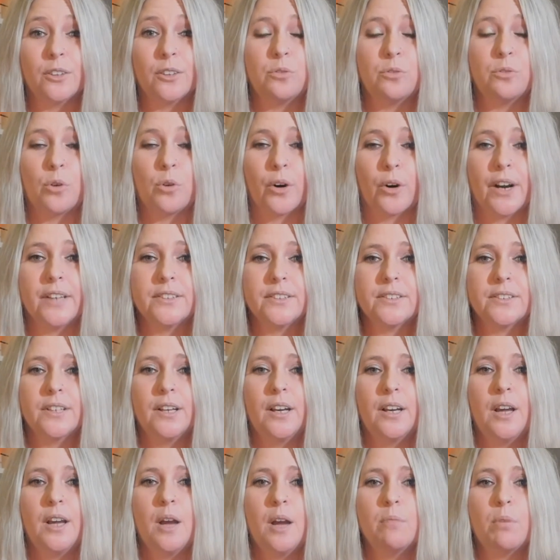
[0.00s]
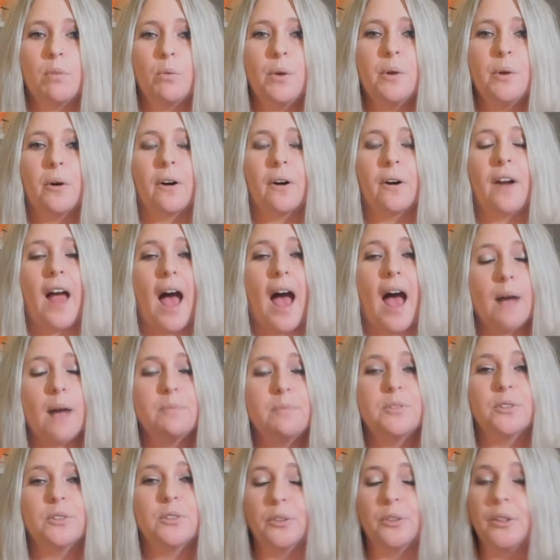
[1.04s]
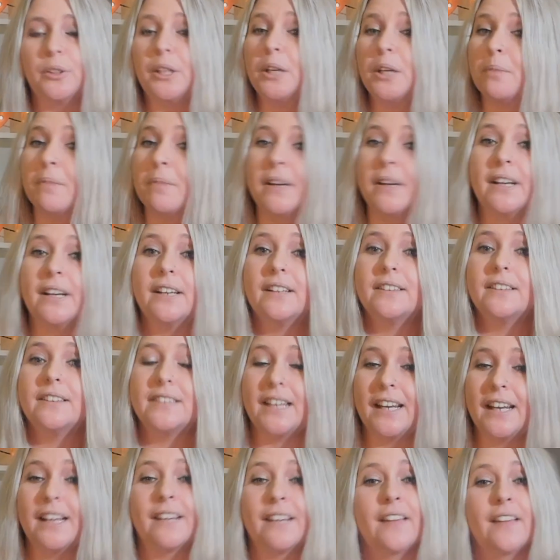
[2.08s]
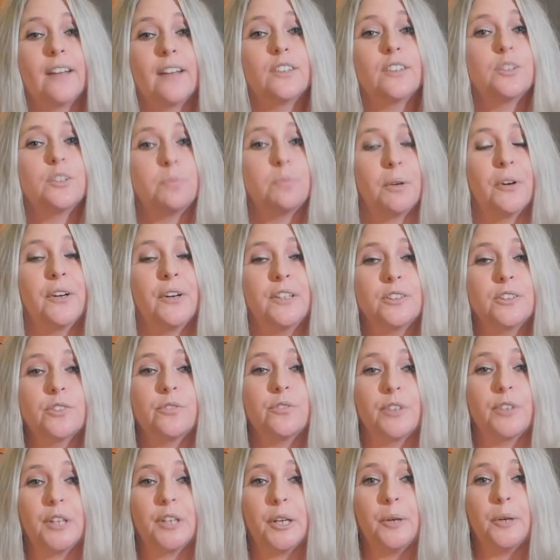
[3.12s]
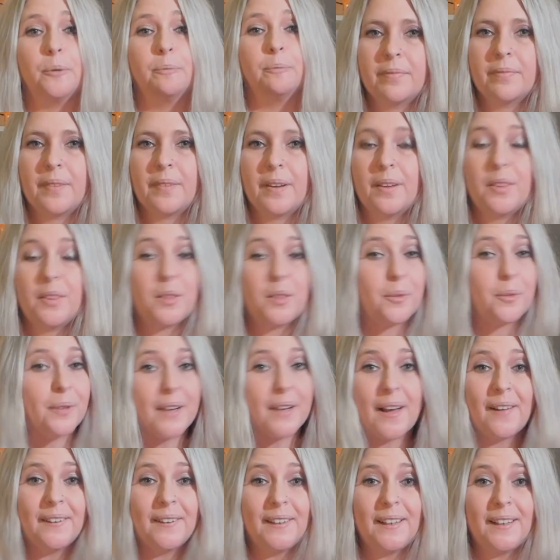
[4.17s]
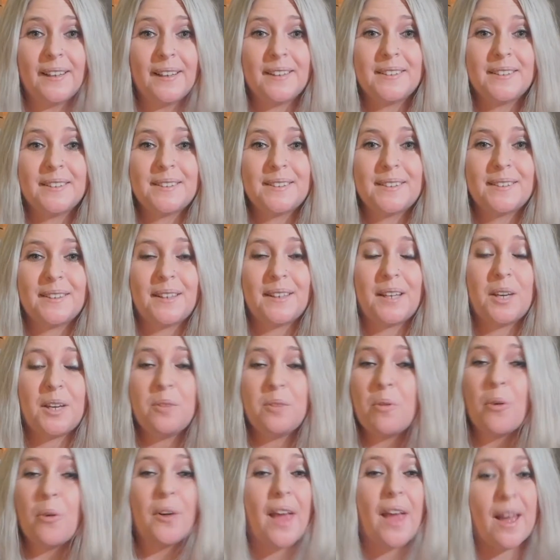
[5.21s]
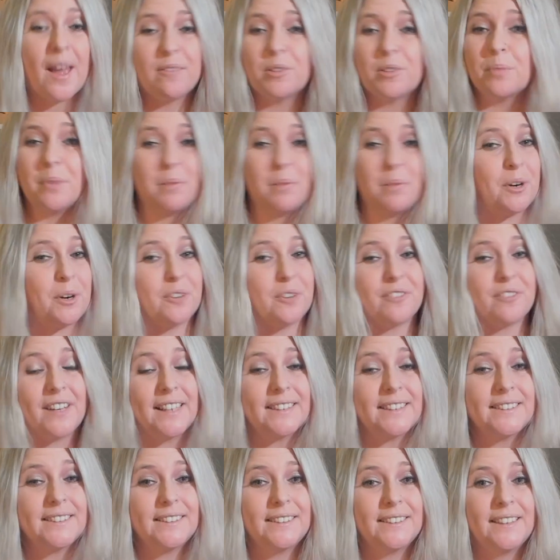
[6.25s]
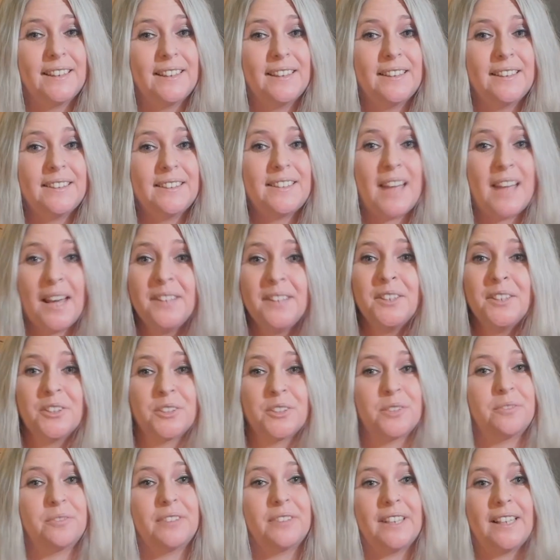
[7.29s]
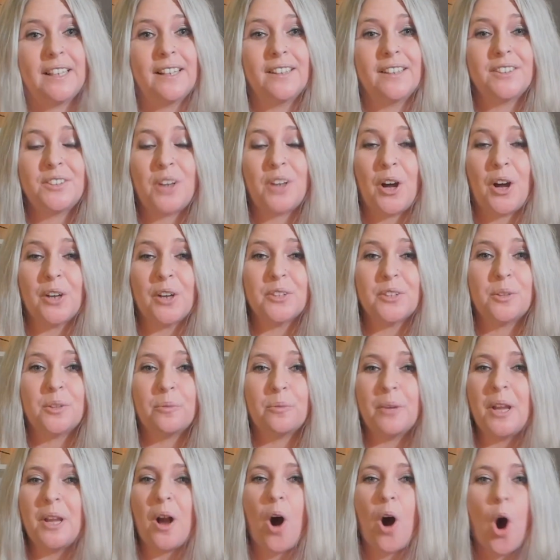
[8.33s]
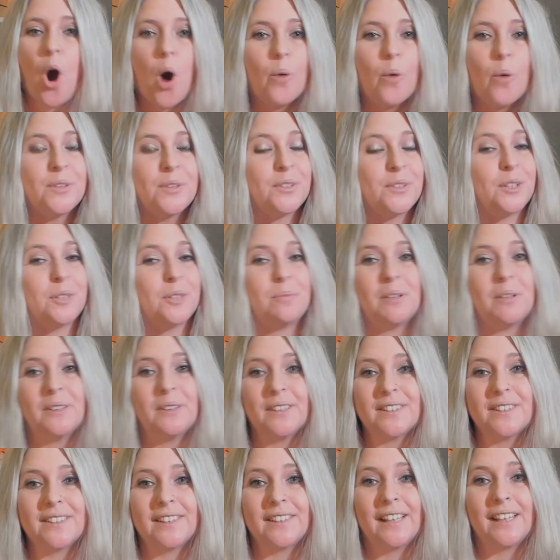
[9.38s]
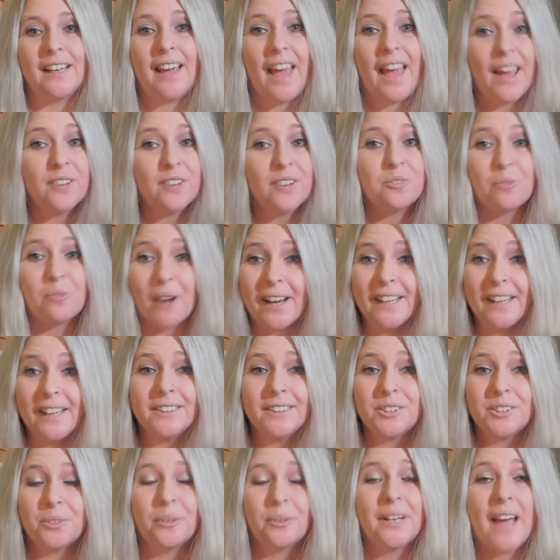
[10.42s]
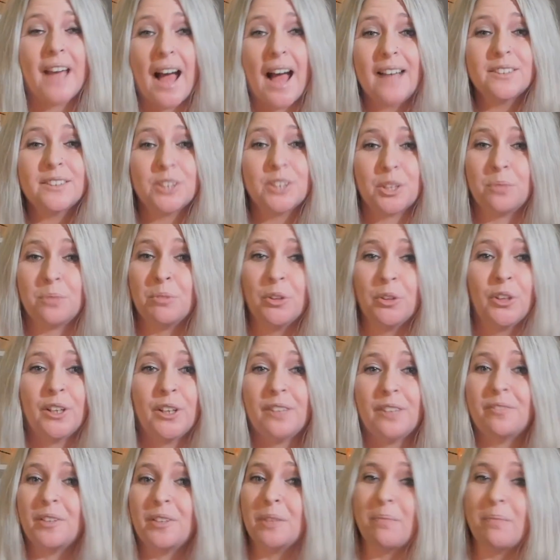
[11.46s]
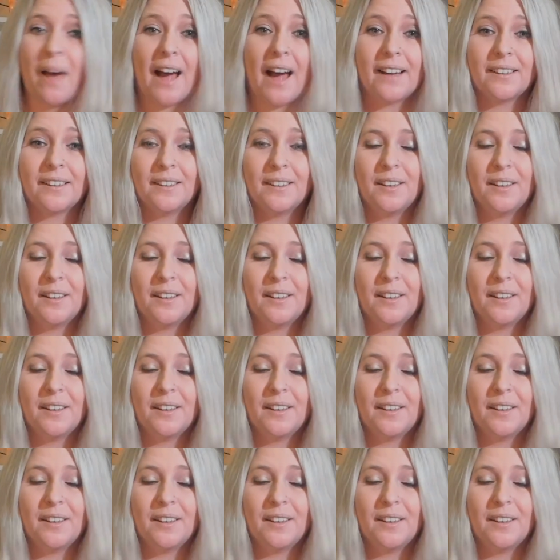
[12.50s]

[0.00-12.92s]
for us, but we are absolutely committed to hitting that experience for you. The reality is, it won't ever be perfect. 10 years of League has taught us that we always need to be listening and ready to react to community feedback.